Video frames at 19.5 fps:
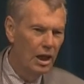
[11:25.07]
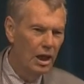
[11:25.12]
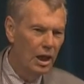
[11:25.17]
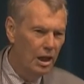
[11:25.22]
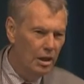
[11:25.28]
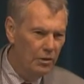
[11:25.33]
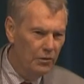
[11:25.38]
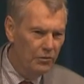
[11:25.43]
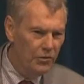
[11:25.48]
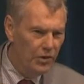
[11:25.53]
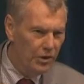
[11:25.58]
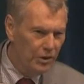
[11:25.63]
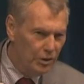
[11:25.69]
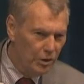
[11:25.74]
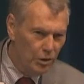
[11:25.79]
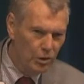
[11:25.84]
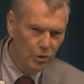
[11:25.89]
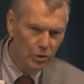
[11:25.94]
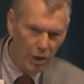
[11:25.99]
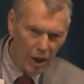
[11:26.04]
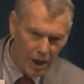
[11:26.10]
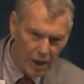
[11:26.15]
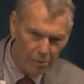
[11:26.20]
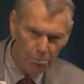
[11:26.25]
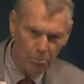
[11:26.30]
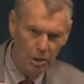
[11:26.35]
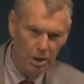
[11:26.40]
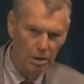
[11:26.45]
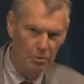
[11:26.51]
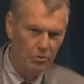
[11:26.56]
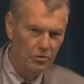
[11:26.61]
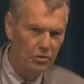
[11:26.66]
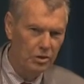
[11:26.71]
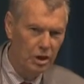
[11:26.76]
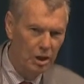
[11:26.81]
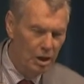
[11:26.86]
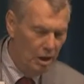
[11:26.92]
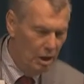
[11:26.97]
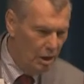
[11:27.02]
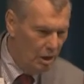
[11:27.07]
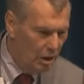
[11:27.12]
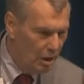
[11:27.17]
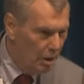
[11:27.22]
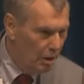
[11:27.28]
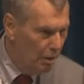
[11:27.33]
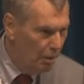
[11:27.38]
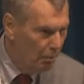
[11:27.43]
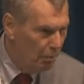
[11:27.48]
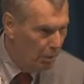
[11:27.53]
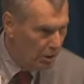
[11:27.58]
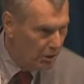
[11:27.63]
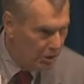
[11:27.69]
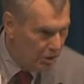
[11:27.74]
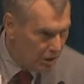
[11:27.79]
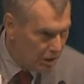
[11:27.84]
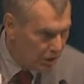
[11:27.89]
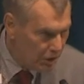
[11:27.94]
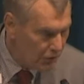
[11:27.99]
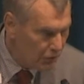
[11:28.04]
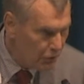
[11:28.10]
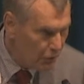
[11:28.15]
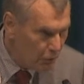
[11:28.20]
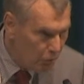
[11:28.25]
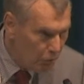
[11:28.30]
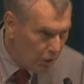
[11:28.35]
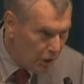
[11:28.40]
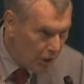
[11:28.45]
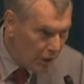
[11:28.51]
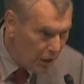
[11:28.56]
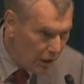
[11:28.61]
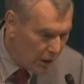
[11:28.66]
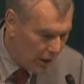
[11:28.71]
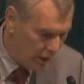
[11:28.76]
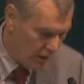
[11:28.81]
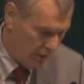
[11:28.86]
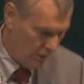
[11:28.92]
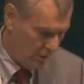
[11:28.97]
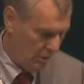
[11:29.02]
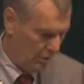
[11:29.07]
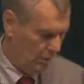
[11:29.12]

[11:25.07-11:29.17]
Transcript: of the new light bulbs, but just for reading?